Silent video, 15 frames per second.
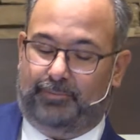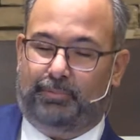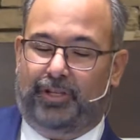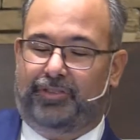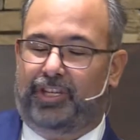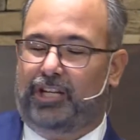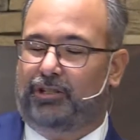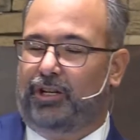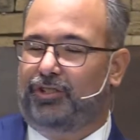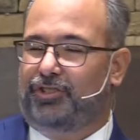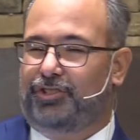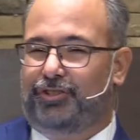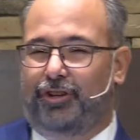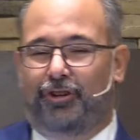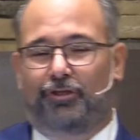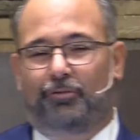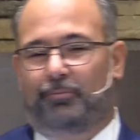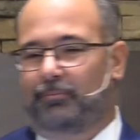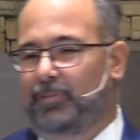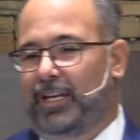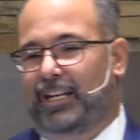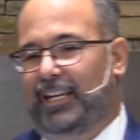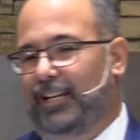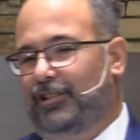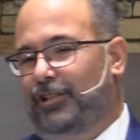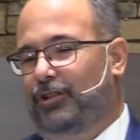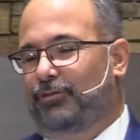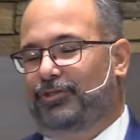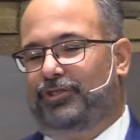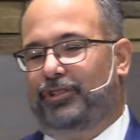but there are so many
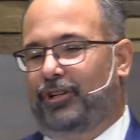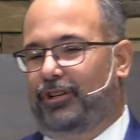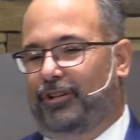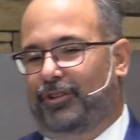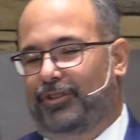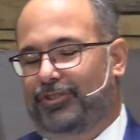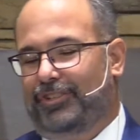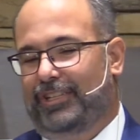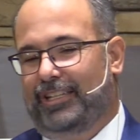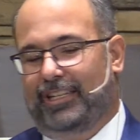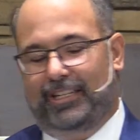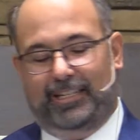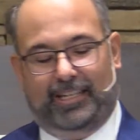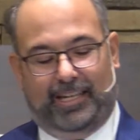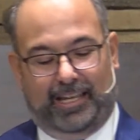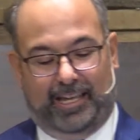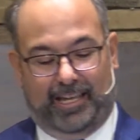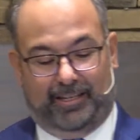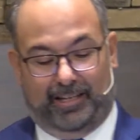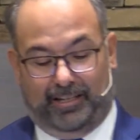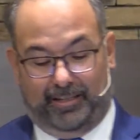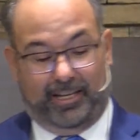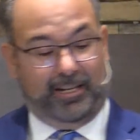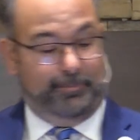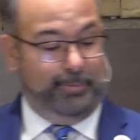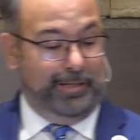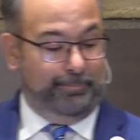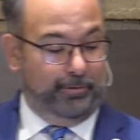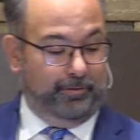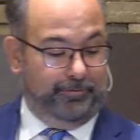close calls. And a lot of
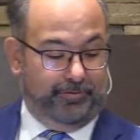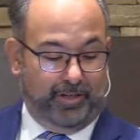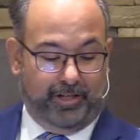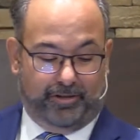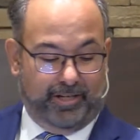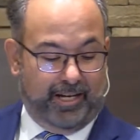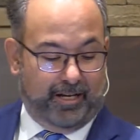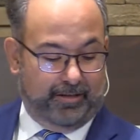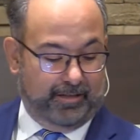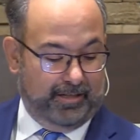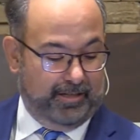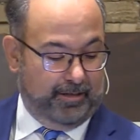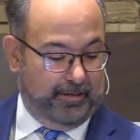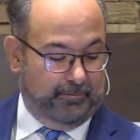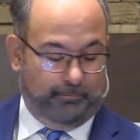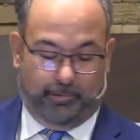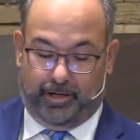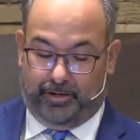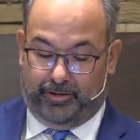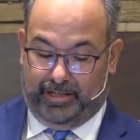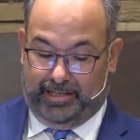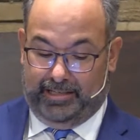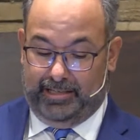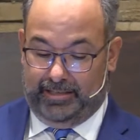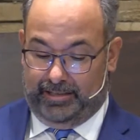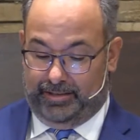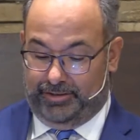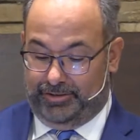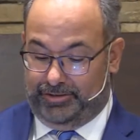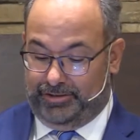people figure out where he
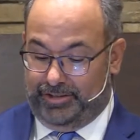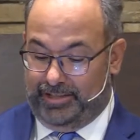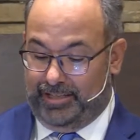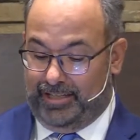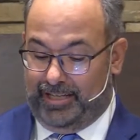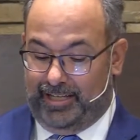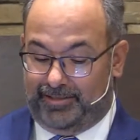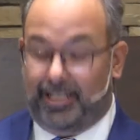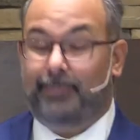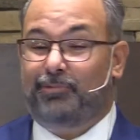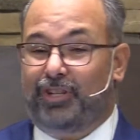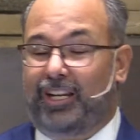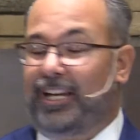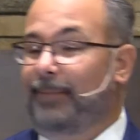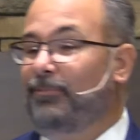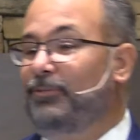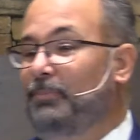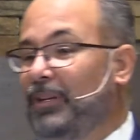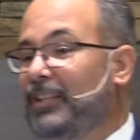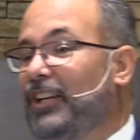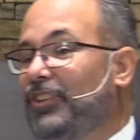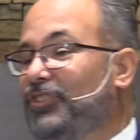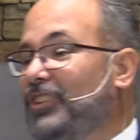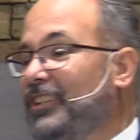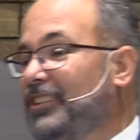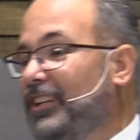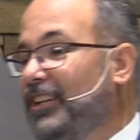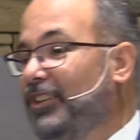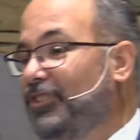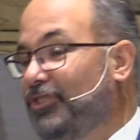is. Sometimes because he
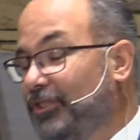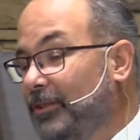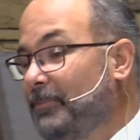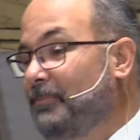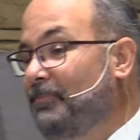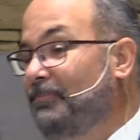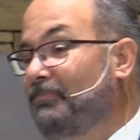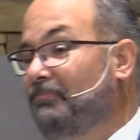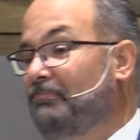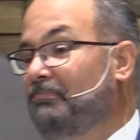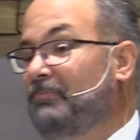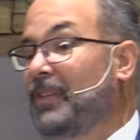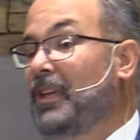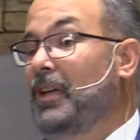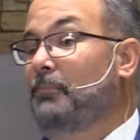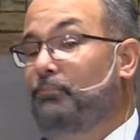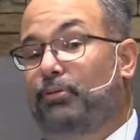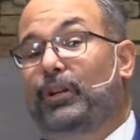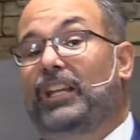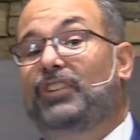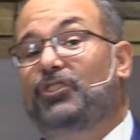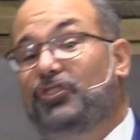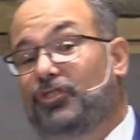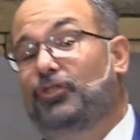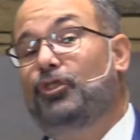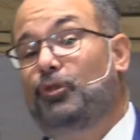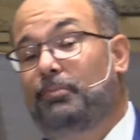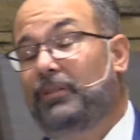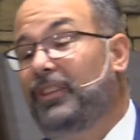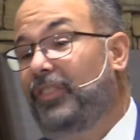does some pretty
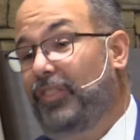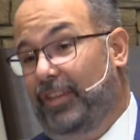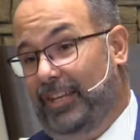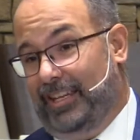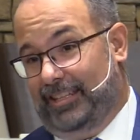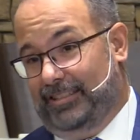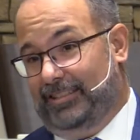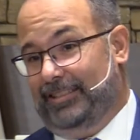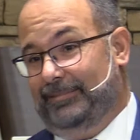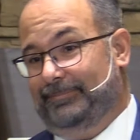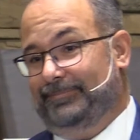stupid things,